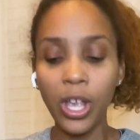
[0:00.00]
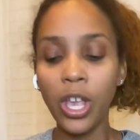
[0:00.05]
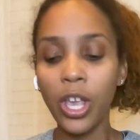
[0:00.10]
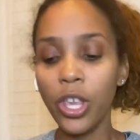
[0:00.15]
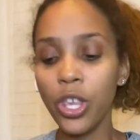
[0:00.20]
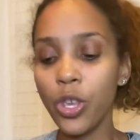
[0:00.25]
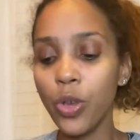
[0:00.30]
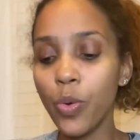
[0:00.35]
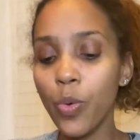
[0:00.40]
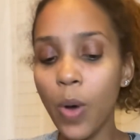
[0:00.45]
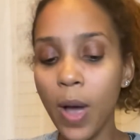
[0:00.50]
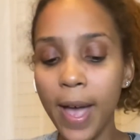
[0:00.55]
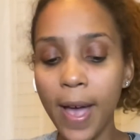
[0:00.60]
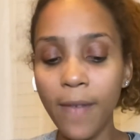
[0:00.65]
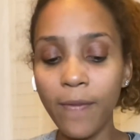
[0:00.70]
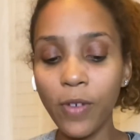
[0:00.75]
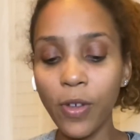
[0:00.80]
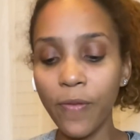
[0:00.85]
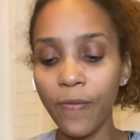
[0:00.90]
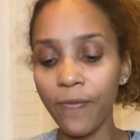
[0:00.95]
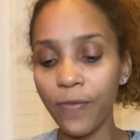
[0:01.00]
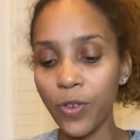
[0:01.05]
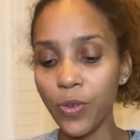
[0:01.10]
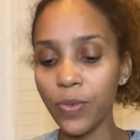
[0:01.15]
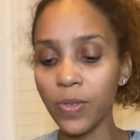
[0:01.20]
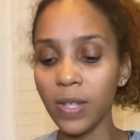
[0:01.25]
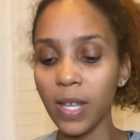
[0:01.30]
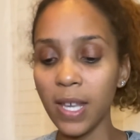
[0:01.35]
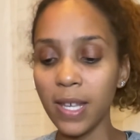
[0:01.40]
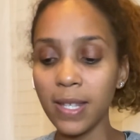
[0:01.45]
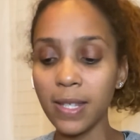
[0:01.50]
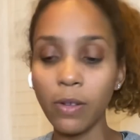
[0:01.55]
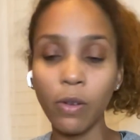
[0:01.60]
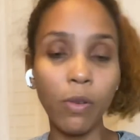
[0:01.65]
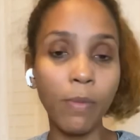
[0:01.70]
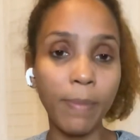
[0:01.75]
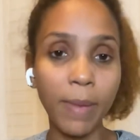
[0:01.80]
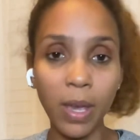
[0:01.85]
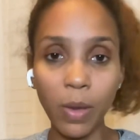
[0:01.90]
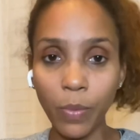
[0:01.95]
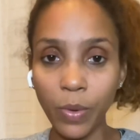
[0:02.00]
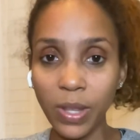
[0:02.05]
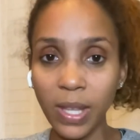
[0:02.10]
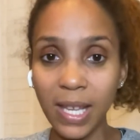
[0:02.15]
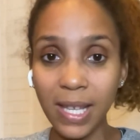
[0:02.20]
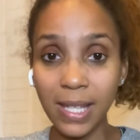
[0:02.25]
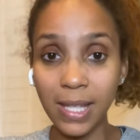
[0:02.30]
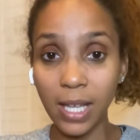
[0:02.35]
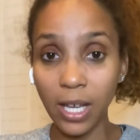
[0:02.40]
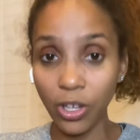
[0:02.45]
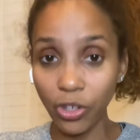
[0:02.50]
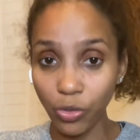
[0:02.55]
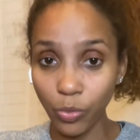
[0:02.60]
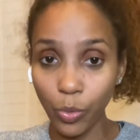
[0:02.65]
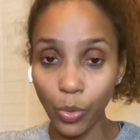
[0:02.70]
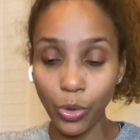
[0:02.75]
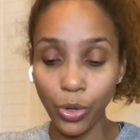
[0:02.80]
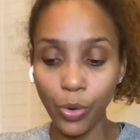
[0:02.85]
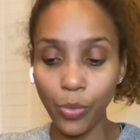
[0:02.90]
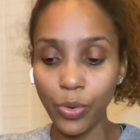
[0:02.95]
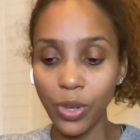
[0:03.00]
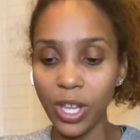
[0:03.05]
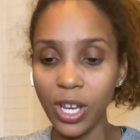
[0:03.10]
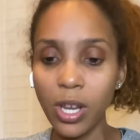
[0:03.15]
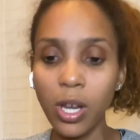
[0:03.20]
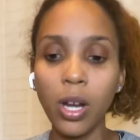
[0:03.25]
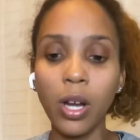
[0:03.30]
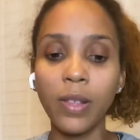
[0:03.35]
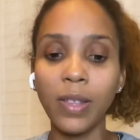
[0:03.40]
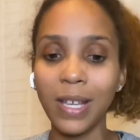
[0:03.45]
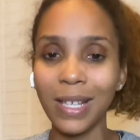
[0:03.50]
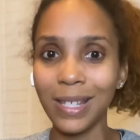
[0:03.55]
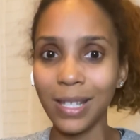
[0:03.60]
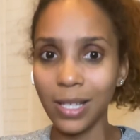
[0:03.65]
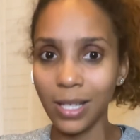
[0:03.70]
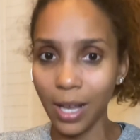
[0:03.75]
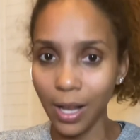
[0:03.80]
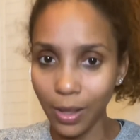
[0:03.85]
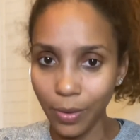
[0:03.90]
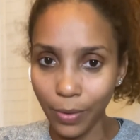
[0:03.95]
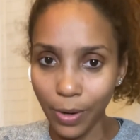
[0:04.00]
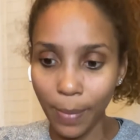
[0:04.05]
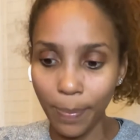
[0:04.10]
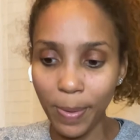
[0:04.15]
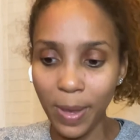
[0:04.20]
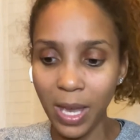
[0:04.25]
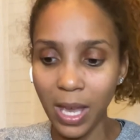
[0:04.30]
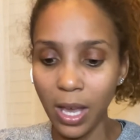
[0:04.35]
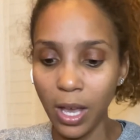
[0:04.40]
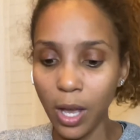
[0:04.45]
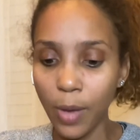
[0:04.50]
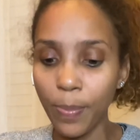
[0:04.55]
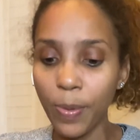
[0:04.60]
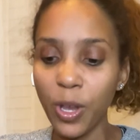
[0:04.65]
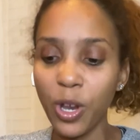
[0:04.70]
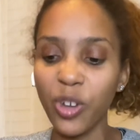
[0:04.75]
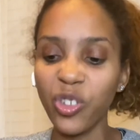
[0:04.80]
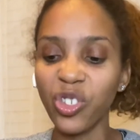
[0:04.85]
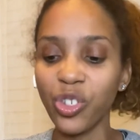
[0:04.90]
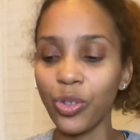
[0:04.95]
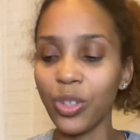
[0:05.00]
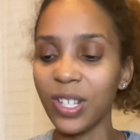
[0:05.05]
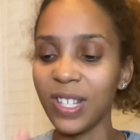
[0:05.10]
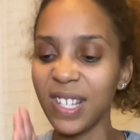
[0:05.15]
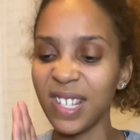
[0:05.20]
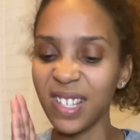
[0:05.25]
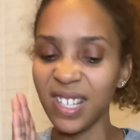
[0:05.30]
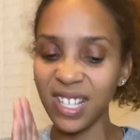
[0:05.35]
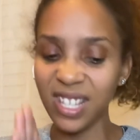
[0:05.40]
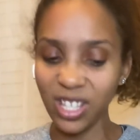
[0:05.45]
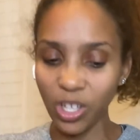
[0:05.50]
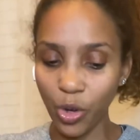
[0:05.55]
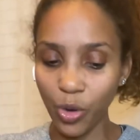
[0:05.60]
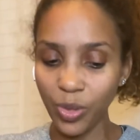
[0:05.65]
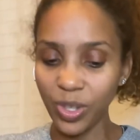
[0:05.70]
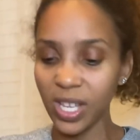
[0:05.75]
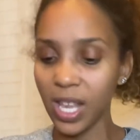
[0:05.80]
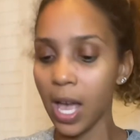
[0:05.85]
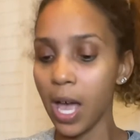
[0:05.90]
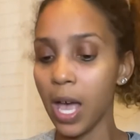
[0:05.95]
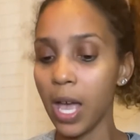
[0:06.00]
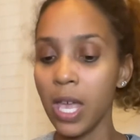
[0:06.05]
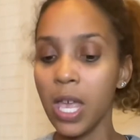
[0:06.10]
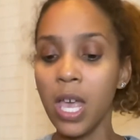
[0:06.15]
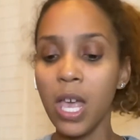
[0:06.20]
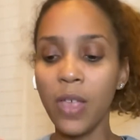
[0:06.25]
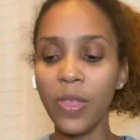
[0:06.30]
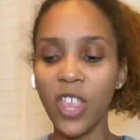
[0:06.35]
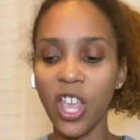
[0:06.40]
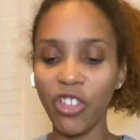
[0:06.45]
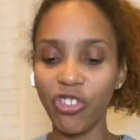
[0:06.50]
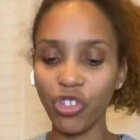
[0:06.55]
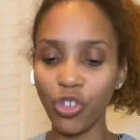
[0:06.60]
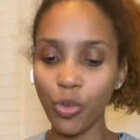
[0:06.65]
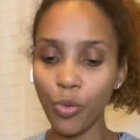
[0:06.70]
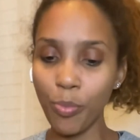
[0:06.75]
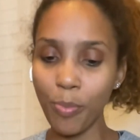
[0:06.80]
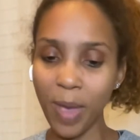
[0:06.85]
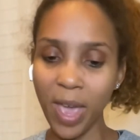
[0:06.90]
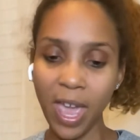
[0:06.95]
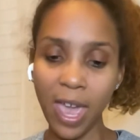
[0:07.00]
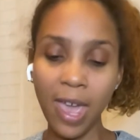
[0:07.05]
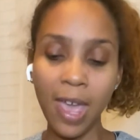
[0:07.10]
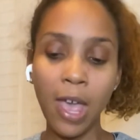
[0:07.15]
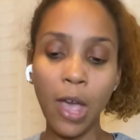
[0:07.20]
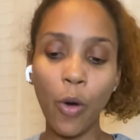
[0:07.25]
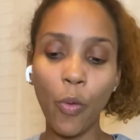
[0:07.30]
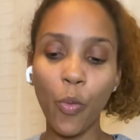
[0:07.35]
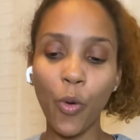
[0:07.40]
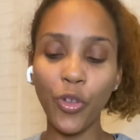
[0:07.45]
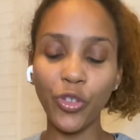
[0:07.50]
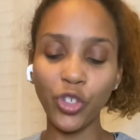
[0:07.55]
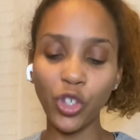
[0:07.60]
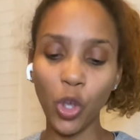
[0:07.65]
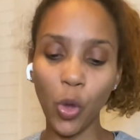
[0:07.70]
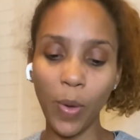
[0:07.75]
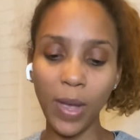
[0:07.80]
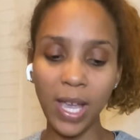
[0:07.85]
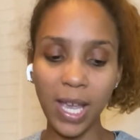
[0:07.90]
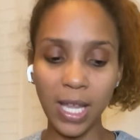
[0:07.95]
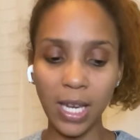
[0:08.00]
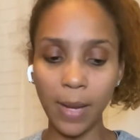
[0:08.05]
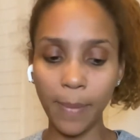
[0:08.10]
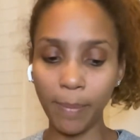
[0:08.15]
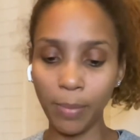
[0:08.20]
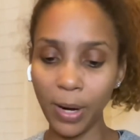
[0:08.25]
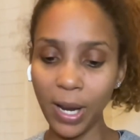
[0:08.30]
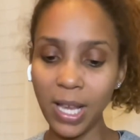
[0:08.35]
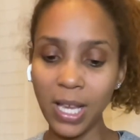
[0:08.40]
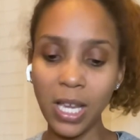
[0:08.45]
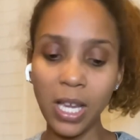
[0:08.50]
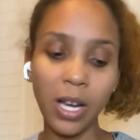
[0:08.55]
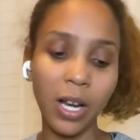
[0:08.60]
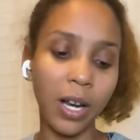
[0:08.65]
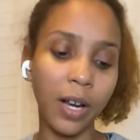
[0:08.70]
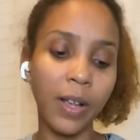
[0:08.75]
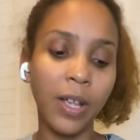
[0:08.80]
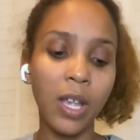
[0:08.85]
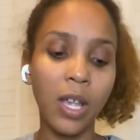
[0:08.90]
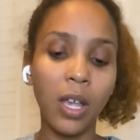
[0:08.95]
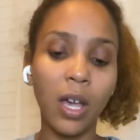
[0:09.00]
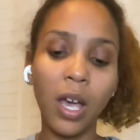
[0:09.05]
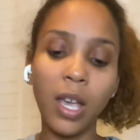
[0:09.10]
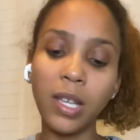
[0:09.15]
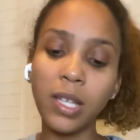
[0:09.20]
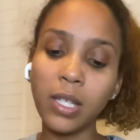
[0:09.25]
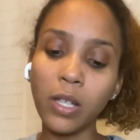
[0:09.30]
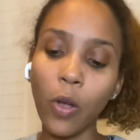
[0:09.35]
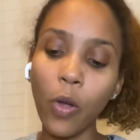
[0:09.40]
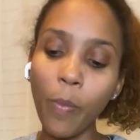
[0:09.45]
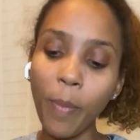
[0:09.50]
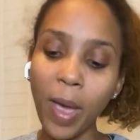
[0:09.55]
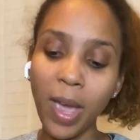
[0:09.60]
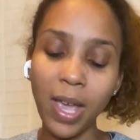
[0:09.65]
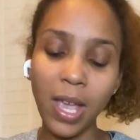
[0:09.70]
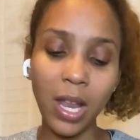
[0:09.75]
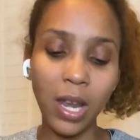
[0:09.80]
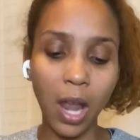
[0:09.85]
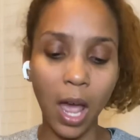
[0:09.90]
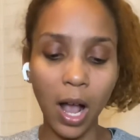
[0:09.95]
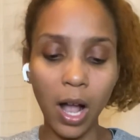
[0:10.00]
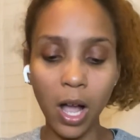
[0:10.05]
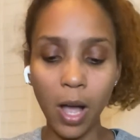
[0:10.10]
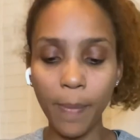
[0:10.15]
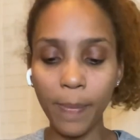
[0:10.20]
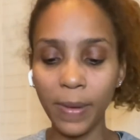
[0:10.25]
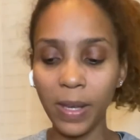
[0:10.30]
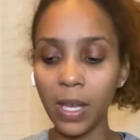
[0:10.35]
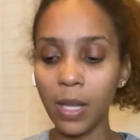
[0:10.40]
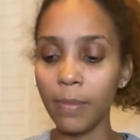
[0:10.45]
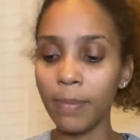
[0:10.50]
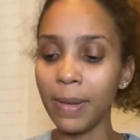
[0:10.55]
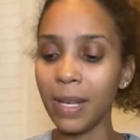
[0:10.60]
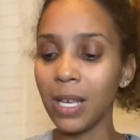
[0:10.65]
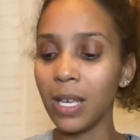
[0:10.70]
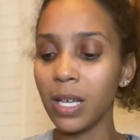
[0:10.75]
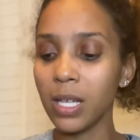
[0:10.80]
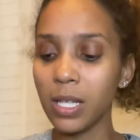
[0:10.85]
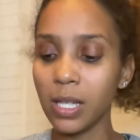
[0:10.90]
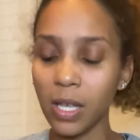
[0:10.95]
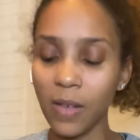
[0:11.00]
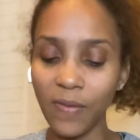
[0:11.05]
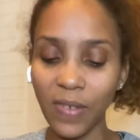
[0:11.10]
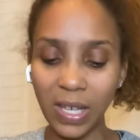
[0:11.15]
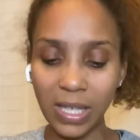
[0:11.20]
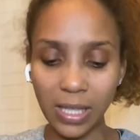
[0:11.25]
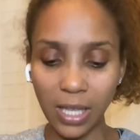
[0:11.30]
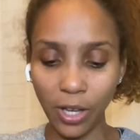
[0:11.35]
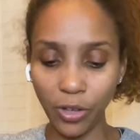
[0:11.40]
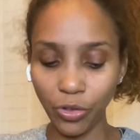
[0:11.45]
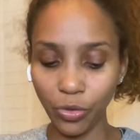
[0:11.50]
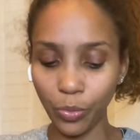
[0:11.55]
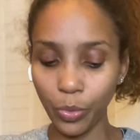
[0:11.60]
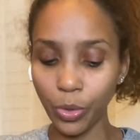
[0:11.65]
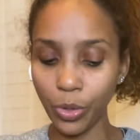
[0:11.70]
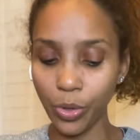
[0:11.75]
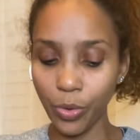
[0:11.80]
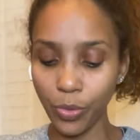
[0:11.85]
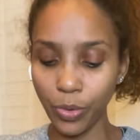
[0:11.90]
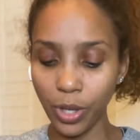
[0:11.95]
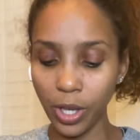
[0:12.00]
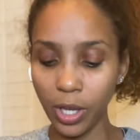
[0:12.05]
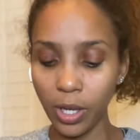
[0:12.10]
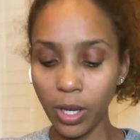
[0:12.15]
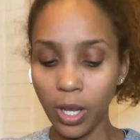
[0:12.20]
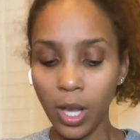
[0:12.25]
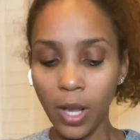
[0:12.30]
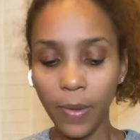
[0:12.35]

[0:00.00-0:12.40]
You have confused a soulmate with a sexual union here. That's exactly what I'm picking up here. So this is a soul tie that you may want to go ahead and break here. A soulmate cannot come in because of a sexual union.